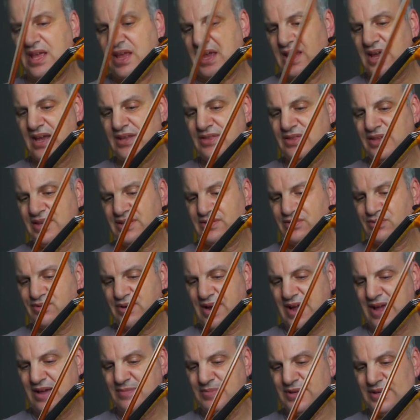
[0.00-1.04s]
and then
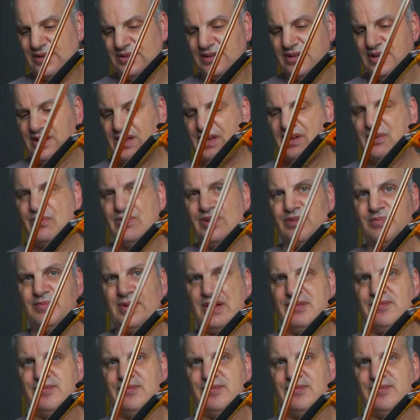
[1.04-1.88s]
grab it with my